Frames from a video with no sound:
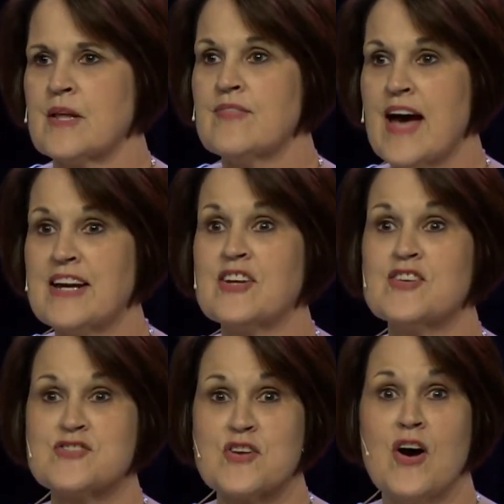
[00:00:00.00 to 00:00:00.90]
That
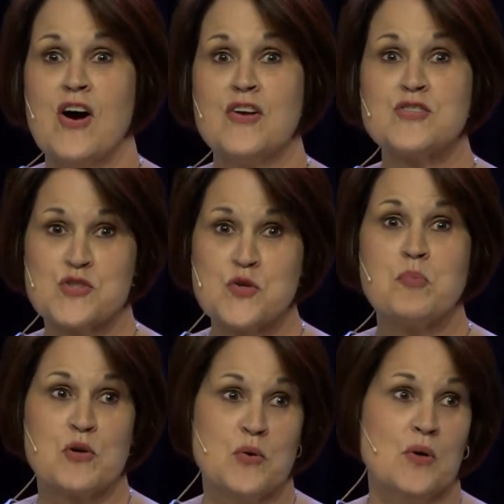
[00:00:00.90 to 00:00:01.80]
is
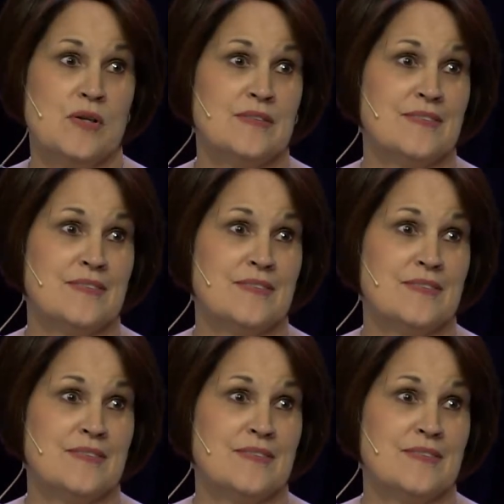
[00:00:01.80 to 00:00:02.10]
super cool.